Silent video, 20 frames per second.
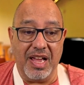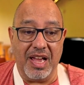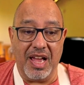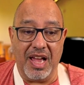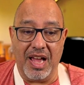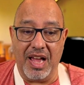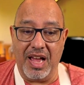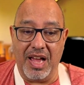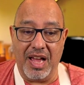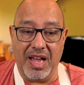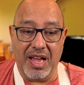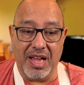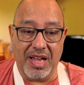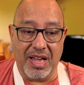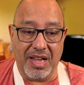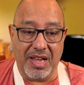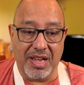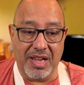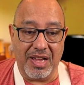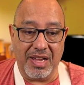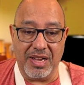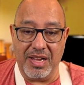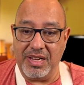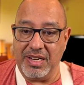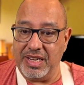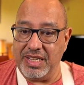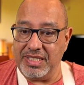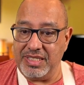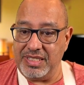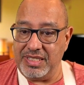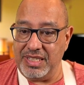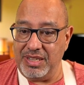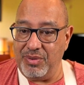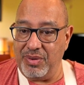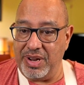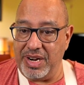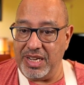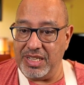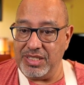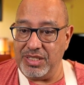Let's see
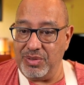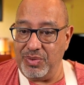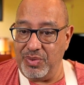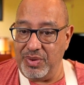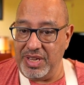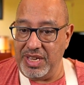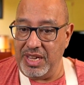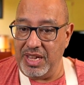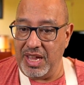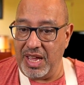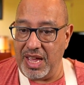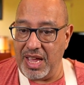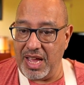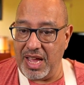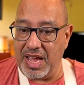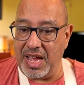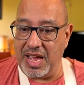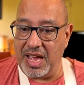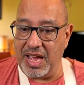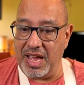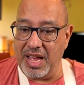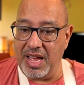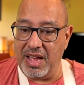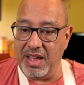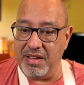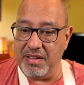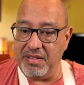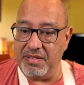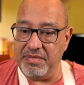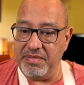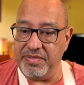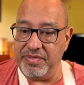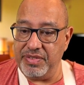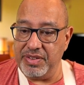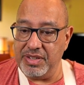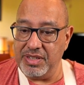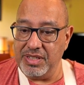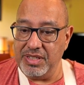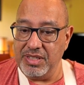what else we have.